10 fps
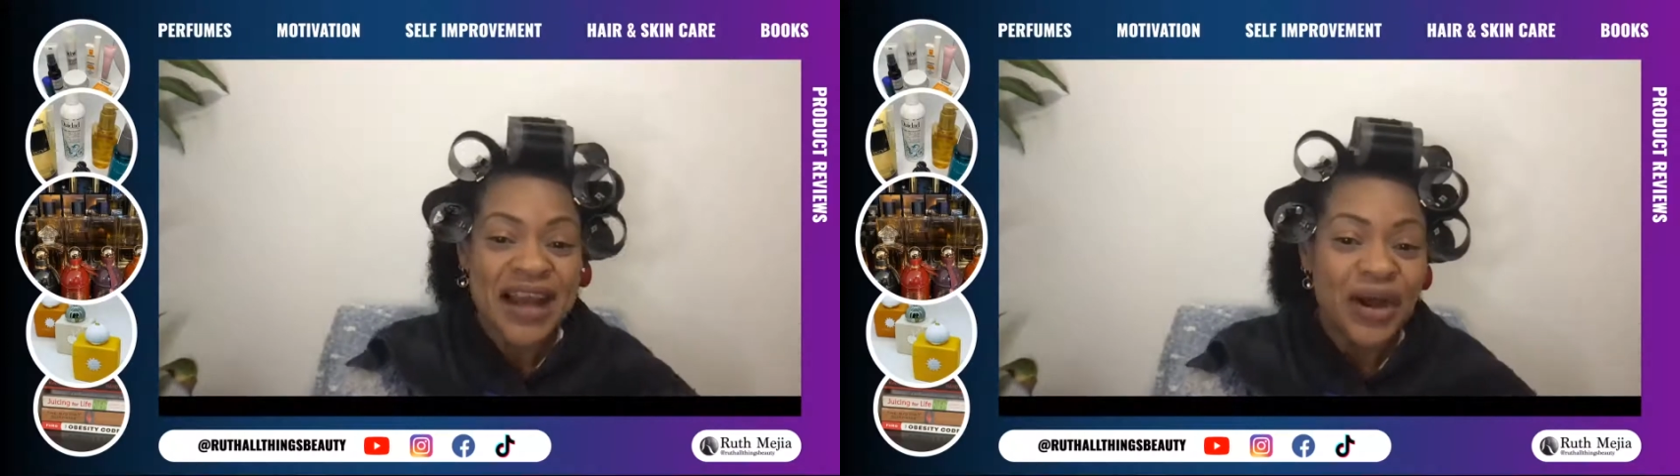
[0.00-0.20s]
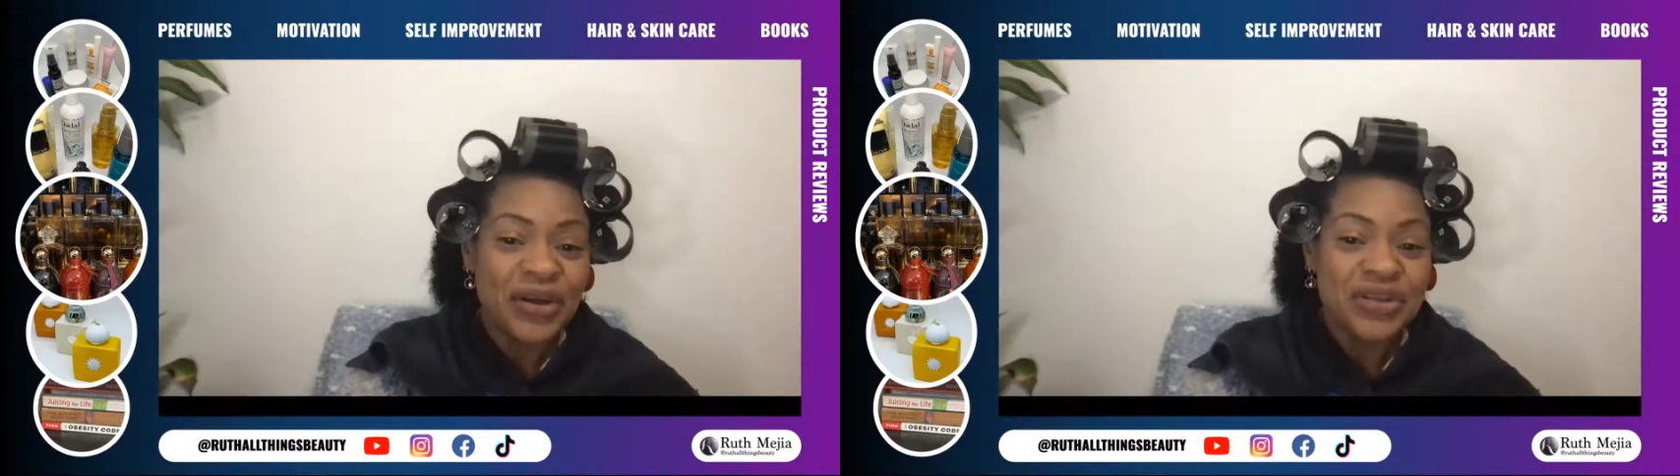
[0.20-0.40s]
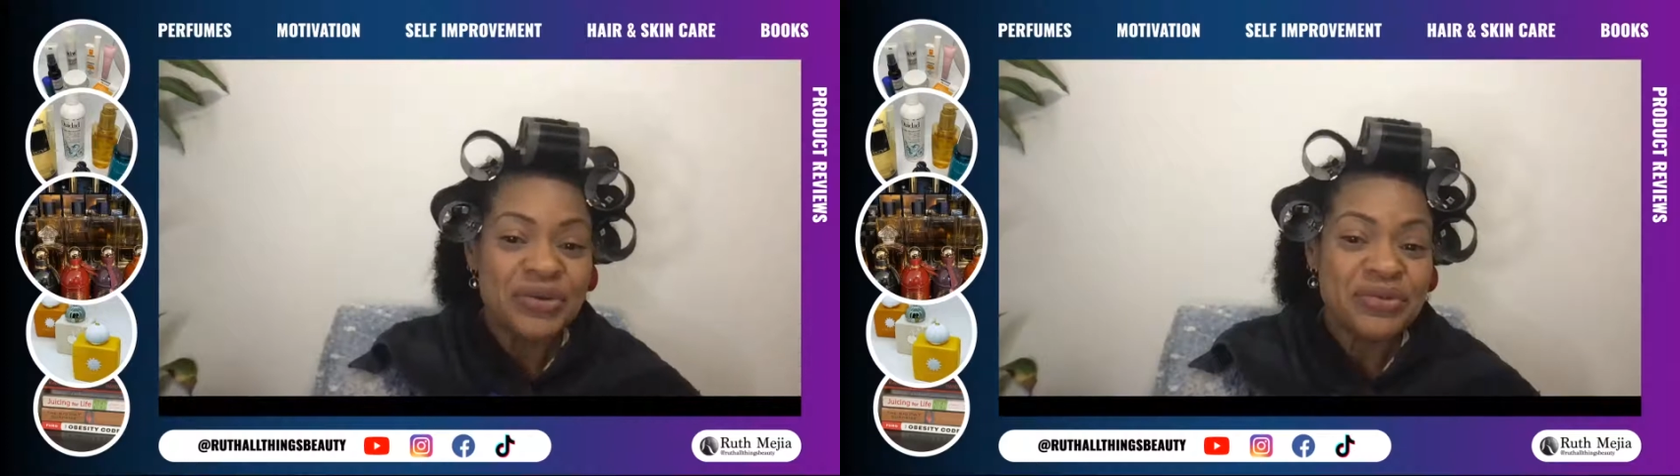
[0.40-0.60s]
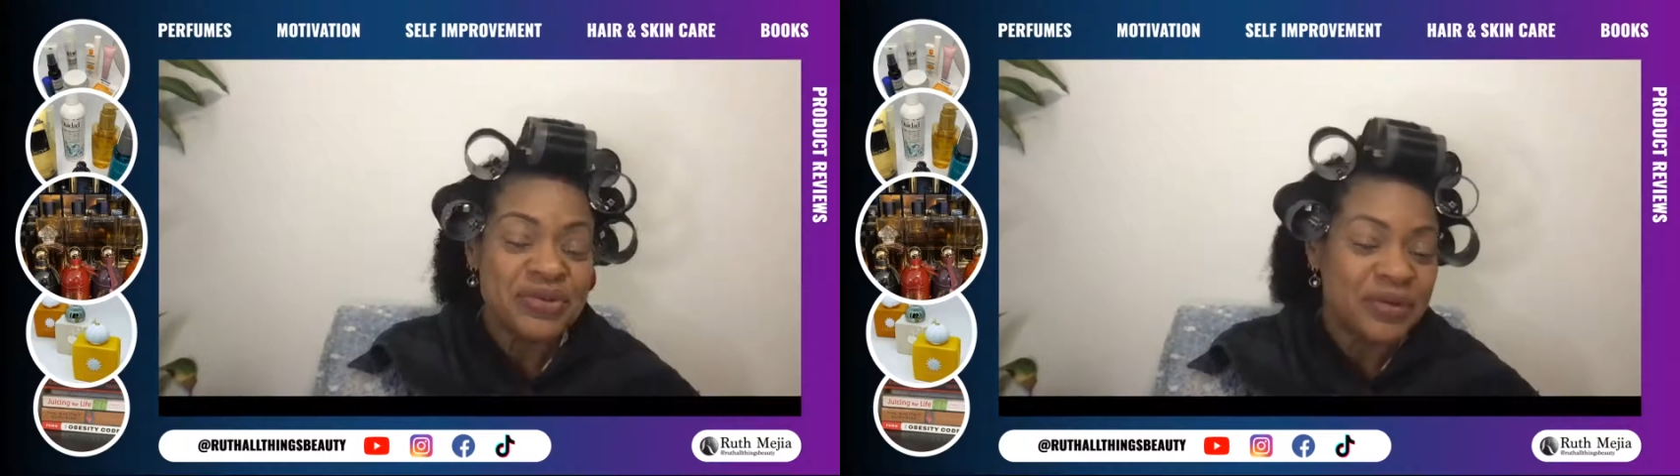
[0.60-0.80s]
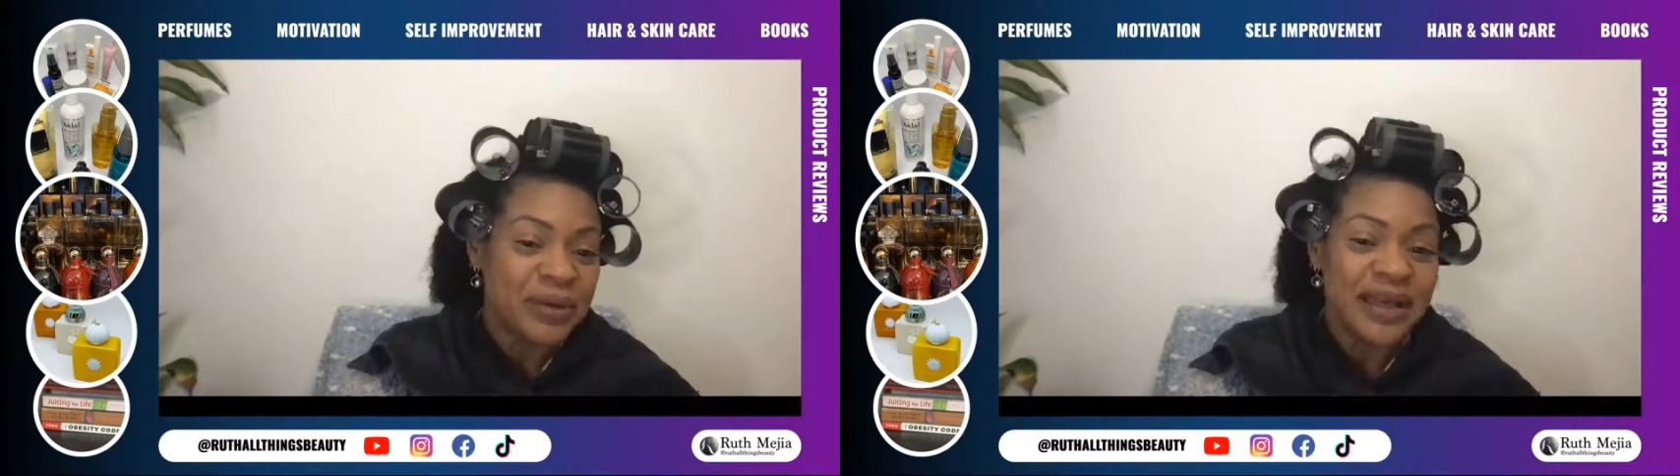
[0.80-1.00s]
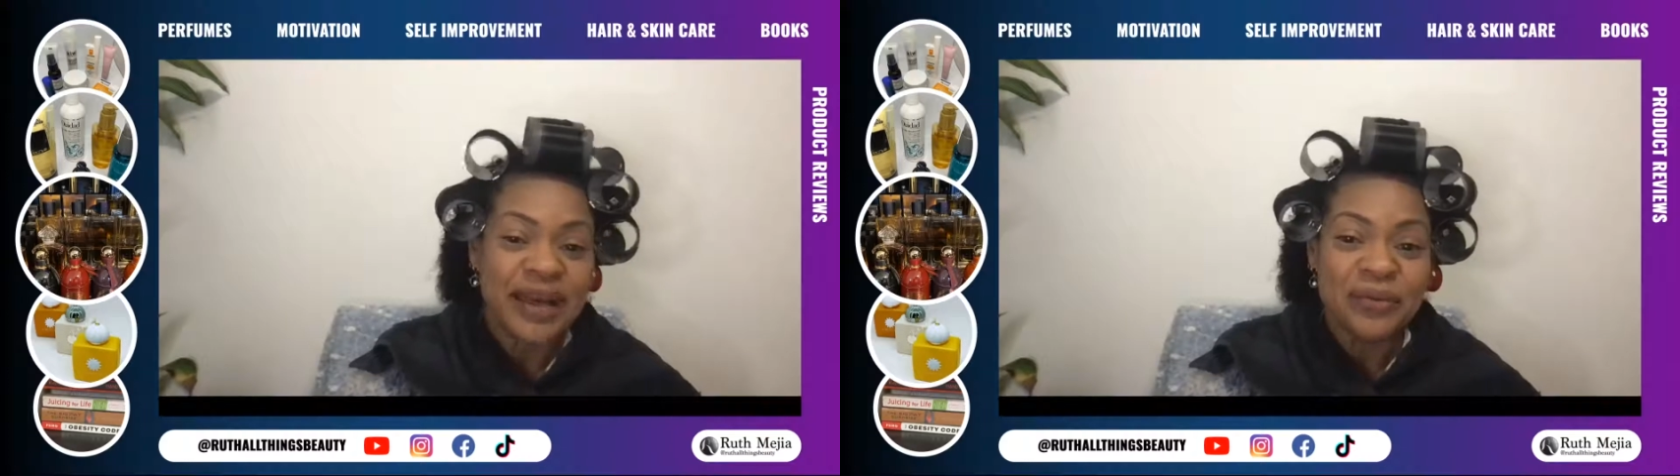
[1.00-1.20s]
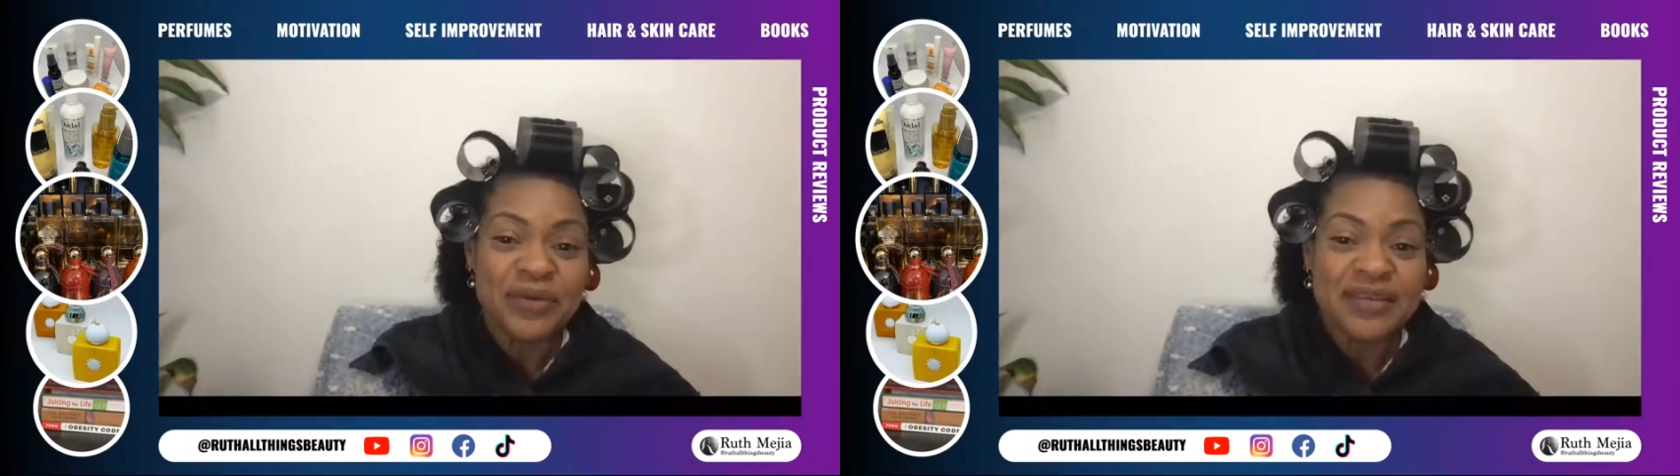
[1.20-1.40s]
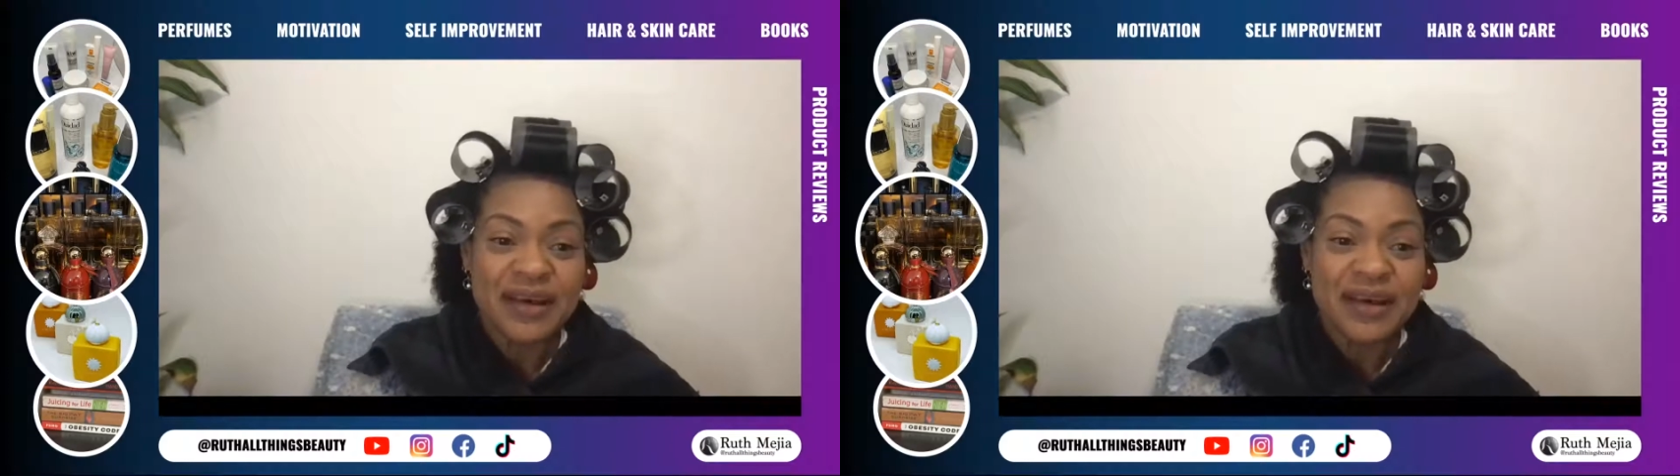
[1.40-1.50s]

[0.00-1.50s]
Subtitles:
YouTube and I was